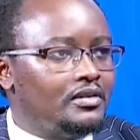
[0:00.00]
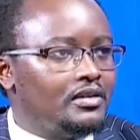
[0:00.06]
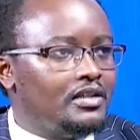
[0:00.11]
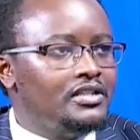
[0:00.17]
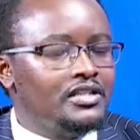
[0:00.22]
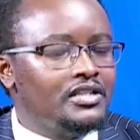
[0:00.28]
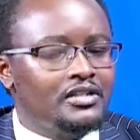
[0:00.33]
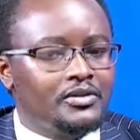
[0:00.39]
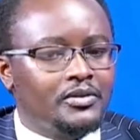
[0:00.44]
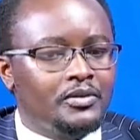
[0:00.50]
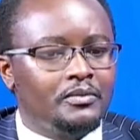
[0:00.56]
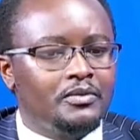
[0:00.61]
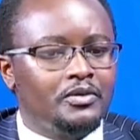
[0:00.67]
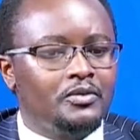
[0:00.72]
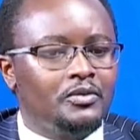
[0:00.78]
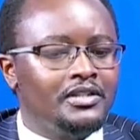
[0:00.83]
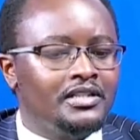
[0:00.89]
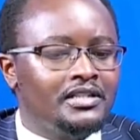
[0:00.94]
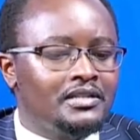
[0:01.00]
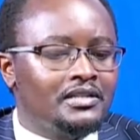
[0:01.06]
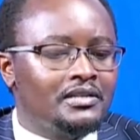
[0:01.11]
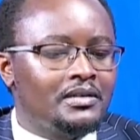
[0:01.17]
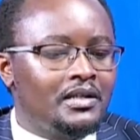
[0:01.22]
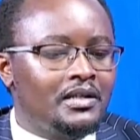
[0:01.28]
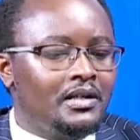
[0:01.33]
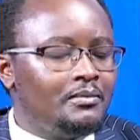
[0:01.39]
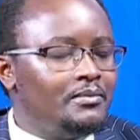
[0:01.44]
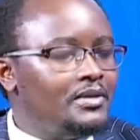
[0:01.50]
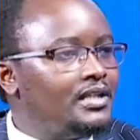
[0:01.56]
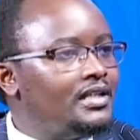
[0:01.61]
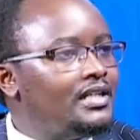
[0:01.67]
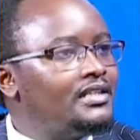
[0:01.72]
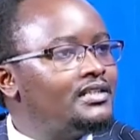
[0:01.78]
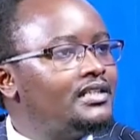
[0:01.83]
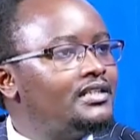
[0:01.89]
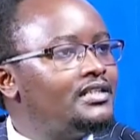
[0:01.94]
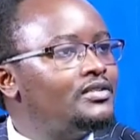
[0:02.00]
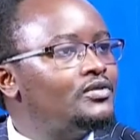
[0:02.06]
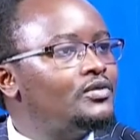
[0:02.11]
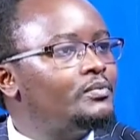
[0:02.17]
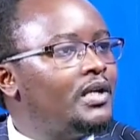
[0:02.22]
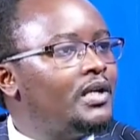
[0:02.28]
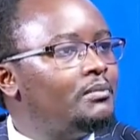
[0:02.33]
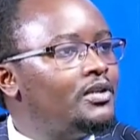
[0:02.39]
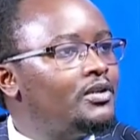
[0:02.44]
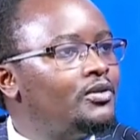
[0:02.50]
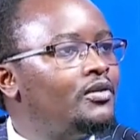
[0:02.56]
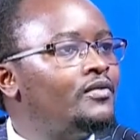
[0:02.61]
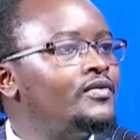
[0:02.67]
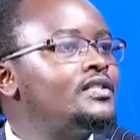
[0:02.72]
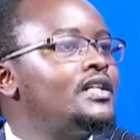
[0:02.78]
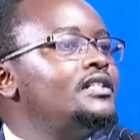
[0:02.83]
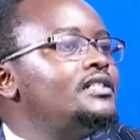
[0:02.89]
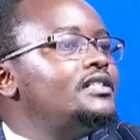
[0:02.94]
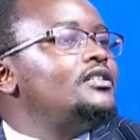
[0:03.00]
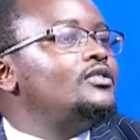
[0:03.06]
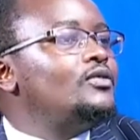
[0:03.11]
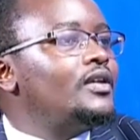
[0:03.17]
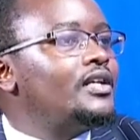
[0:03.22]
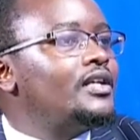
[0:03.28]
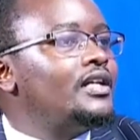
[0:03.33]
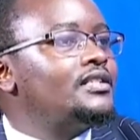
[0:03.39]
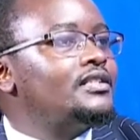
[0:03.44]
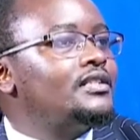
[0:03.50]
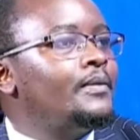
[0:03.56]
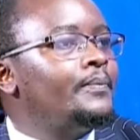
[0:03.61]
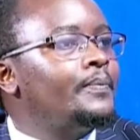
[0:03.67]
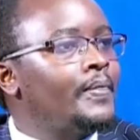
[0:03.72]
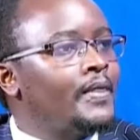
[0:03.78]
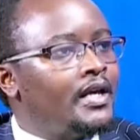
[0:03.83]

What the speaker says: the ancient Rome, you couldn't be elected into public office until you are 30.